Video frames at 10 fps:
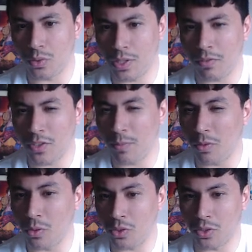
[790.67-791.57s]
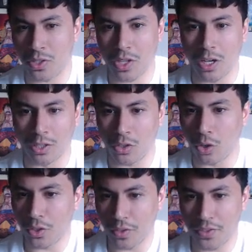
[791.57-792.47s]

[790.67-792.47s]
say for example you wanted to discard Goddess of the